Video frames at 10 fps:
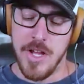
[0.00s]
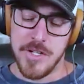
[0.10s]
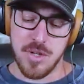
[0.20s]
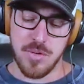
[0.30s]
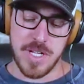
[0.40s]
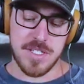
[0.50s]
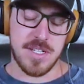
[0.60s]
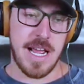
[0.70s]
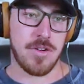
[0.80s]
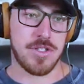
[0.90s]
So let's
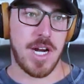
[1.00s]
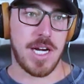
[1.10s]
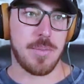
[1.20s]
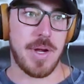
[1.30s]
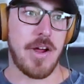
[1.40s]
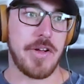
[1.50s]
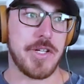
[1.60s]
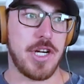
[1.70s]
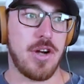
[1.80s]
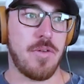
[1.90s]
now talk about,
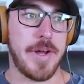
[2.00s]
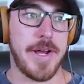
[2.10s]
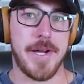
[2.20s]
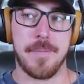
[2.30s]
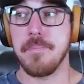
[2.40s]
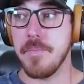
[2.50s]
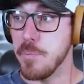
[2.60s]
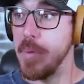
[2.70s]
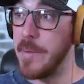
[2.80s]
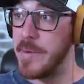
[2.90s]
you know, um,
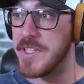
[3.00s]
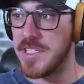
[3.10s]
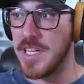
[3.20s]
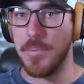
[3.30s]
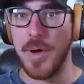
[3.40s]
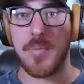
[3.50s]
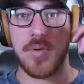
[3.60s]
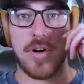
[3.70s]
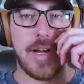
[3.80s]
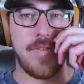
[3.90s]
maybe the step up
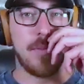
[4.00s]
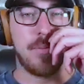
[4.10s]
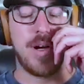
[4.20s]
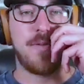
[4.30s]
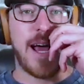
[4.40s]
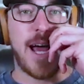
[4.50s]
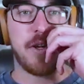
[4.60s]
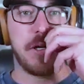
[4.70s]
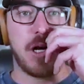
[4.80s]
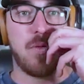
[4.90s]
or even above that,
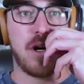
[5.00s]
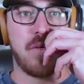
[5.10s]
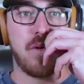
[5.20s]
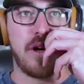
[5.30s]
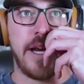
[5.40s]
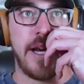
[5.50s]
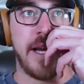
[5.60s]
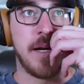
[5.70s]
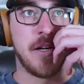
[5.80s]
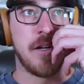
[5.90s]
you know, where we,
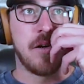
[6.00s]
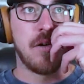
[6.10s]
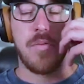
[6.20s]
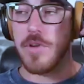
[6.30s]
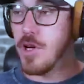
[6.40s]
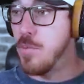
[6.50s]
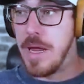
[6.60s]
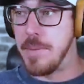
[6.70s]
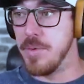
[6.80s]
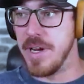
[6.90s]
you know,
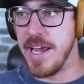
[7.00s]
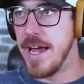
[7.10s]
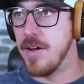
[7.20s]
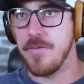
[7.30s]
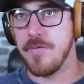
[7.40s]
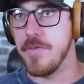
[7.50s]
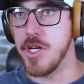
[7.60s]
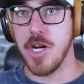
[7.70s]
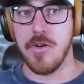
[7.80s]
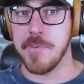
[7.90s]
maybe we have, you
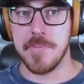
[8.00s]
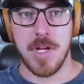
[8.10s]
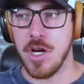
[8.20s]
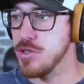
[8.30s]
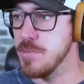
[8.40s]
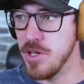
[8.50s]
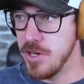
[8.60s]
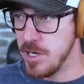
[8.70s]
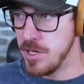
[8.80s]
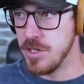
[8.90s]
know, 100
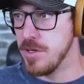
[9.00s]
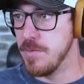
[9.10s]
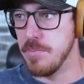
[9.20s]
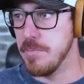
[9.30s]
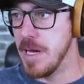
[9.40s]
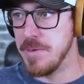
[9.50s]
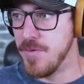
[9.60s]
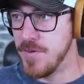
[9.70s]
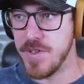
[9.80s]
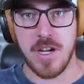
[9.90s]
million under, maybe
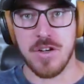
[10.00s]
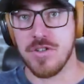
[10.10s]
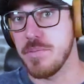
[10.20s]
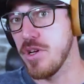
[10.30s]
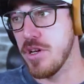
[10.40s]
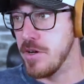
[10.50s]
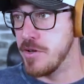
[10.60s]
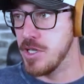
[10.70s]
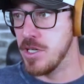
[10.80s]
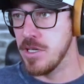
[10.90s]
50, 100 million
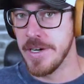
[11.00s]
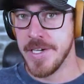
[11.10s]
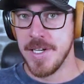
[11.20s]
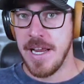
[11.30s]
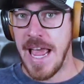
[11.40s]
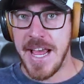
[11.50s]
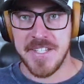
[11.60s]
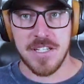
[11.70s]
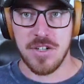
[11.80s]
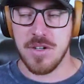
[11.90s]
under
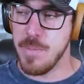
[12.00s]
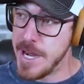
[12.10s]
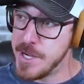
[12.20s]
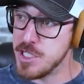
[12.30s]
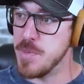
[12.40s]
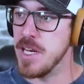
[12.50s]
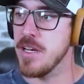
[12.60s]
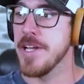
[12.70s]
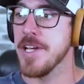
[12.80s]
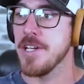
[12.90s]
assets under management.
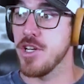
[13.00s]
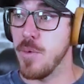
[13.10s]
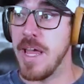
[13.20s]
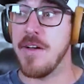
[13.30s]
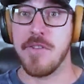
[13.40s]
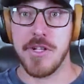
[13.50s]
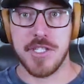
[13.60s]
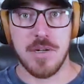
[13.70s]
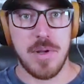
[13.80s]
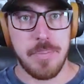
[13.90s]
You know, we have a
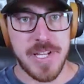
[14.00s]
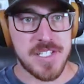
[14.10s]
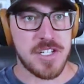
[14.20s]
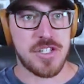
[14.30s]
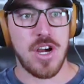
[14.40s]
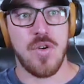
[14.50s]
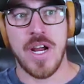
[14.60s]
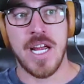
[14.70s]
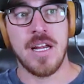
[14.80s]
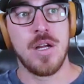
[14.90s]
legitimate business
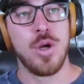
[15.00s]
going.